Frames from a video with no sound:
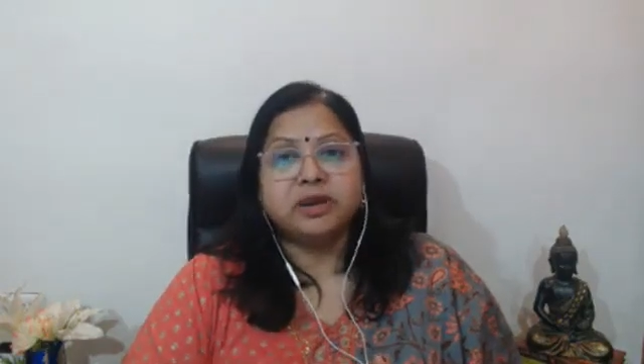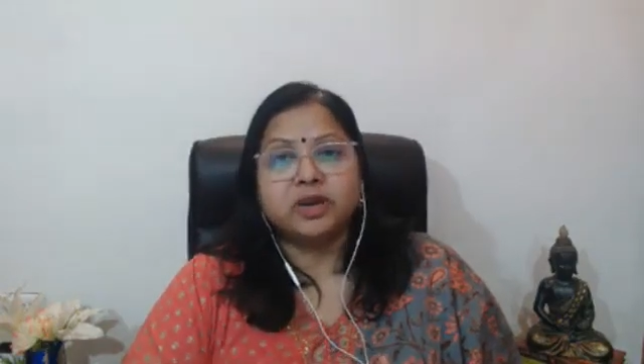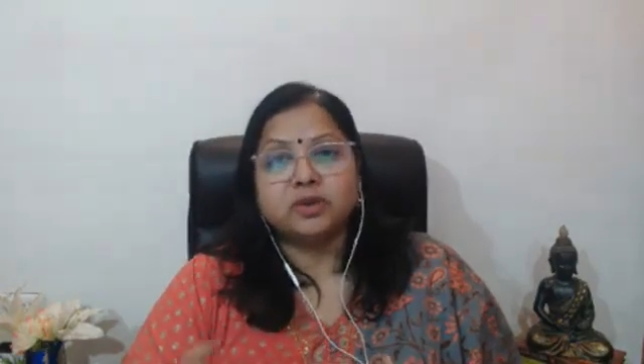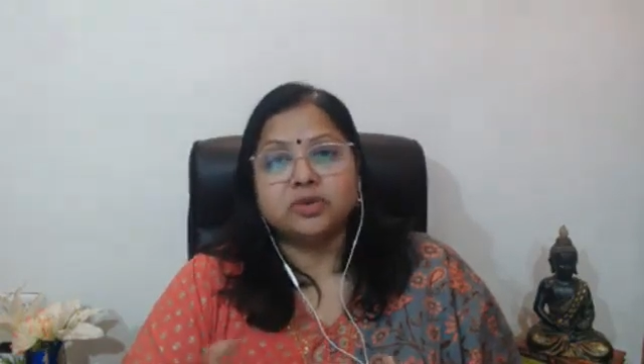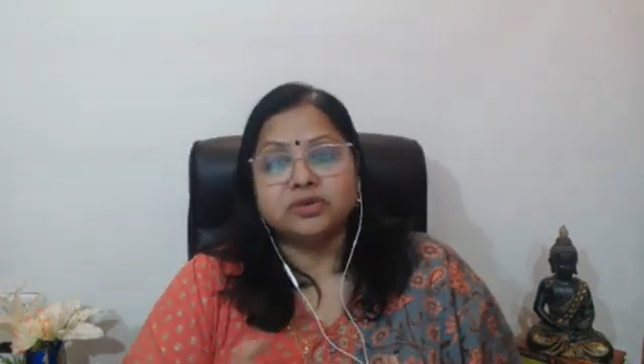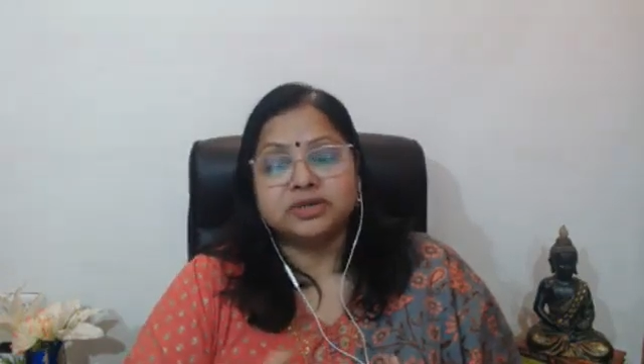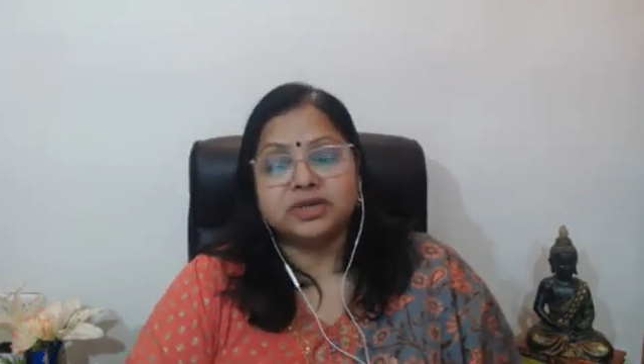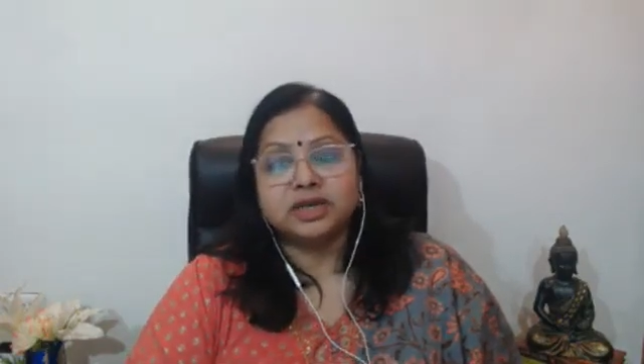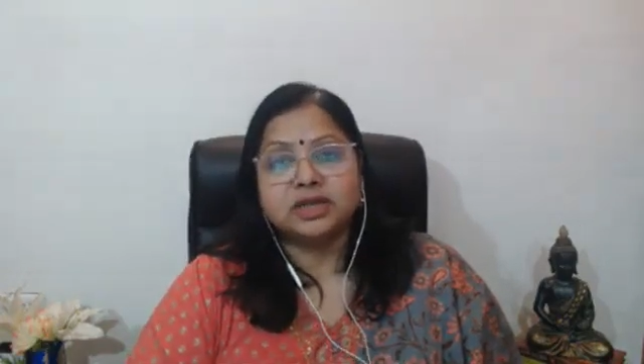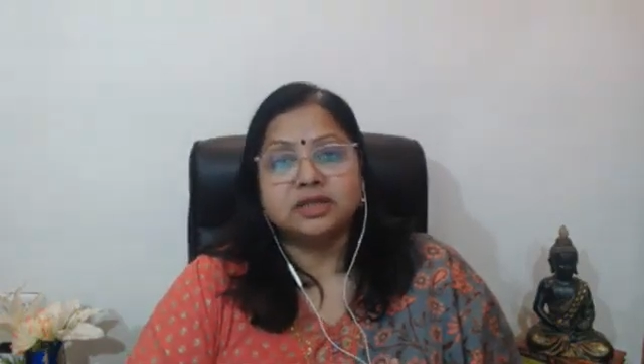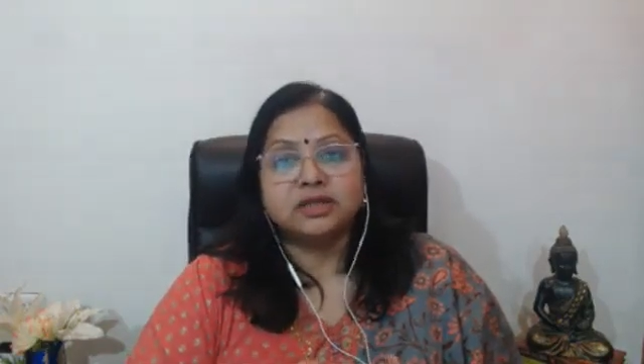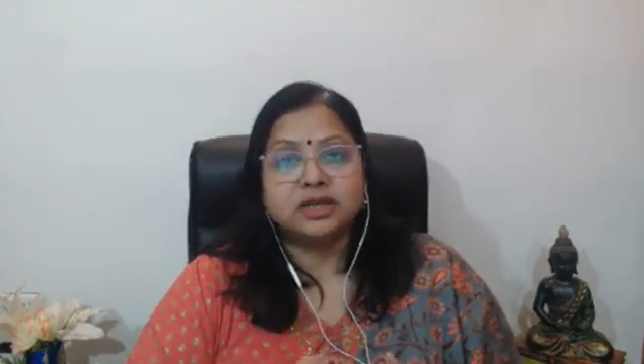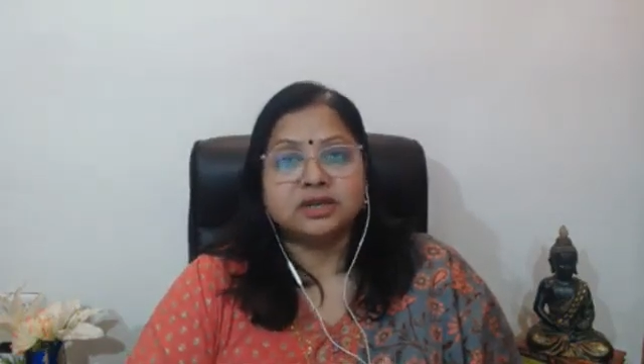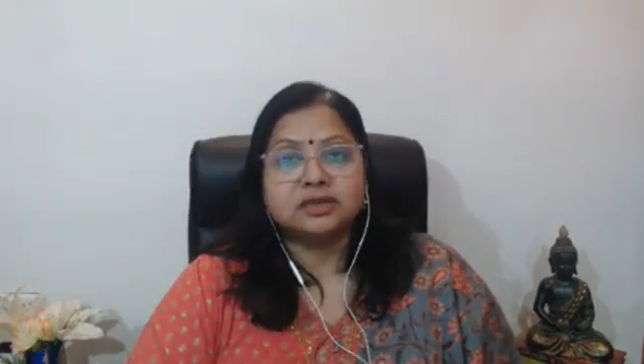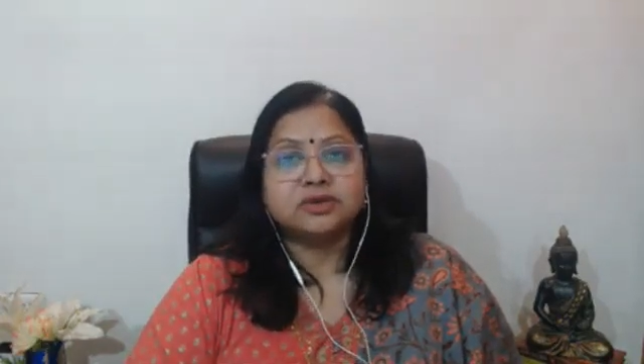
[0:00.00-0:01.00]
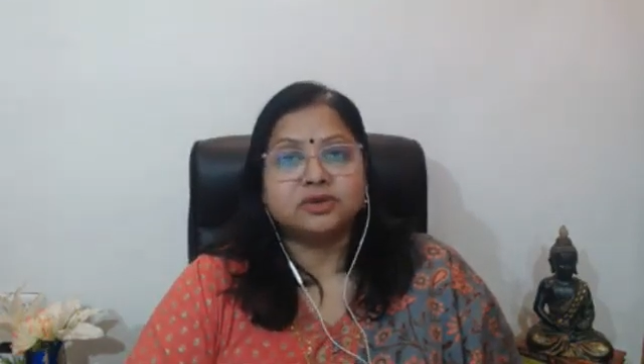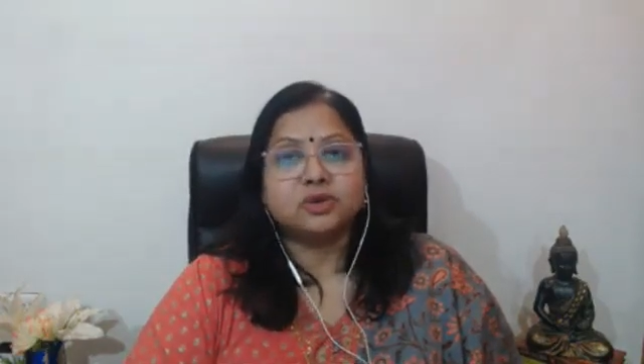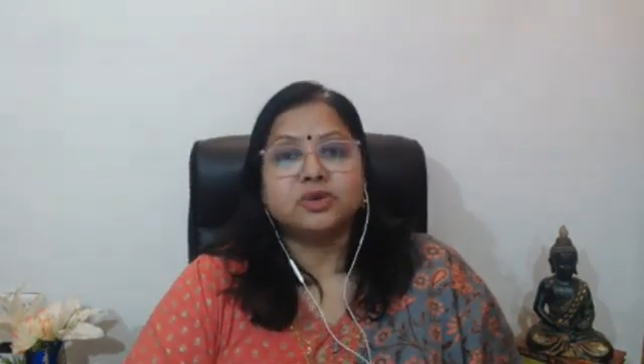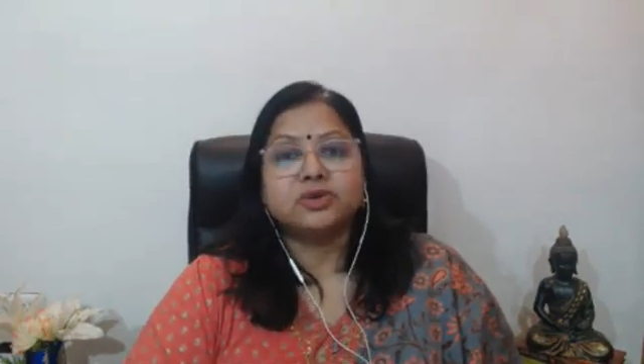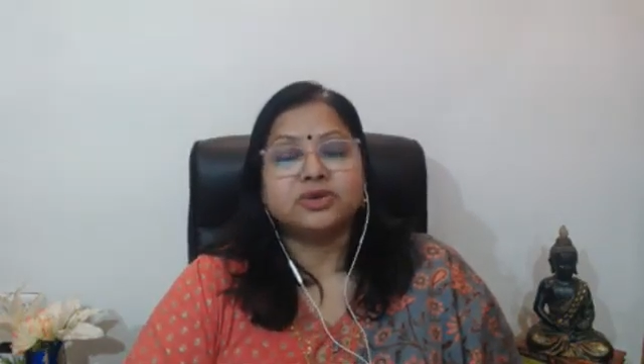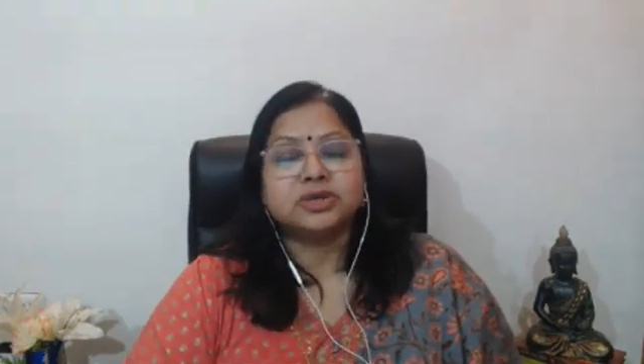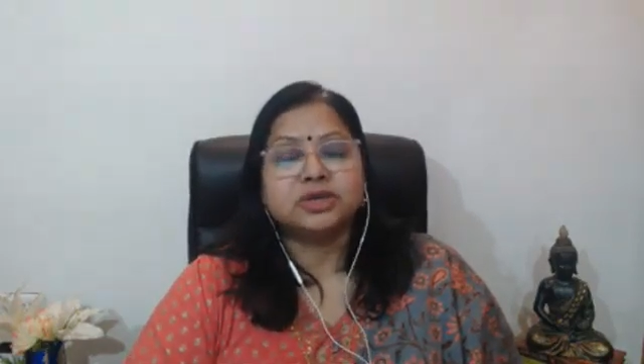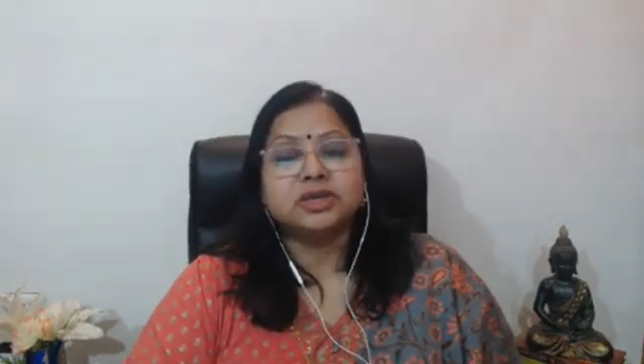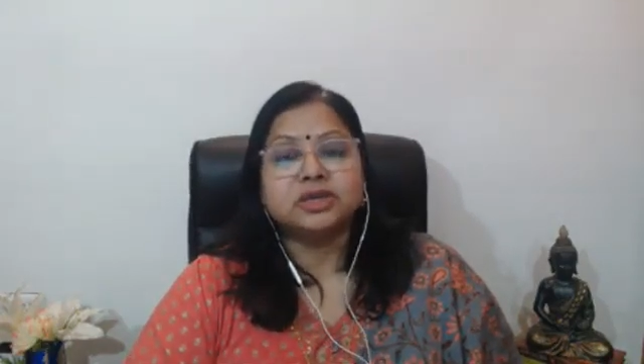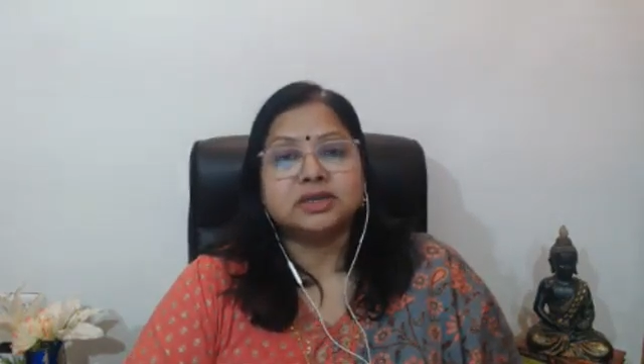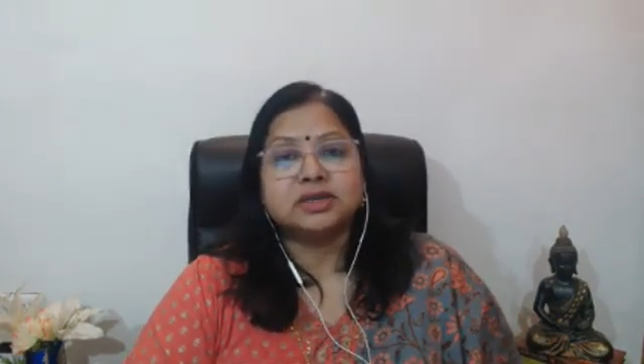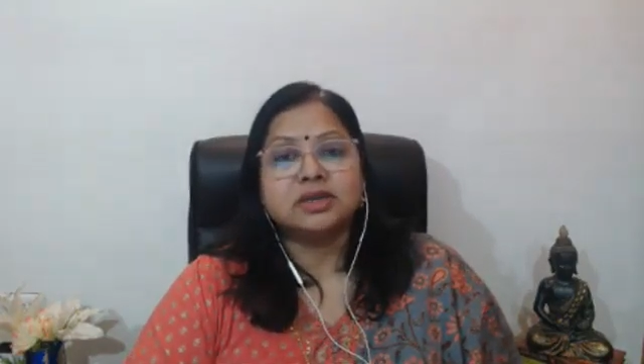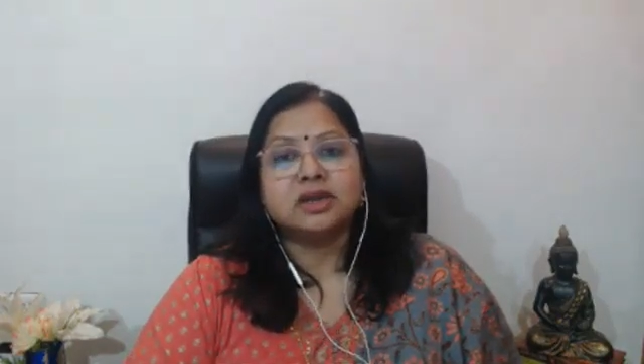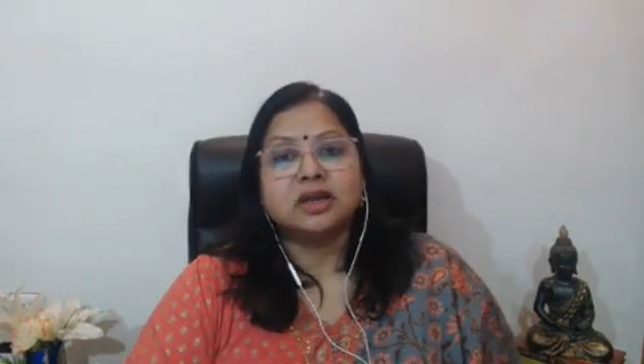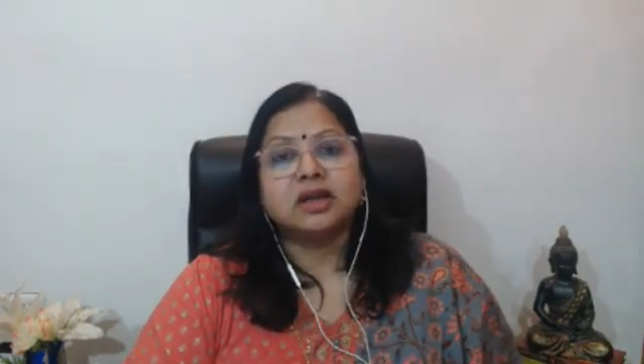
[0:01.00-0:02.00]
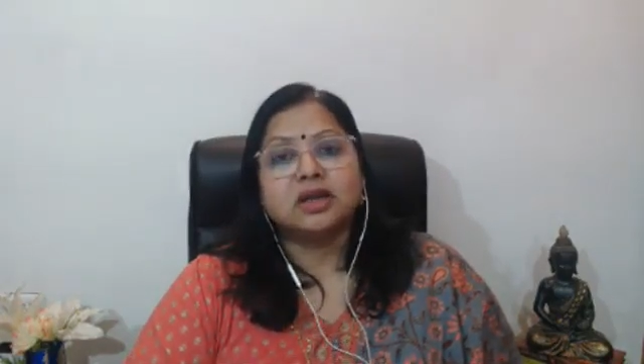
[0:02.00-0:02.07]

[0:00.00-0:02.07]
me to seek the solutions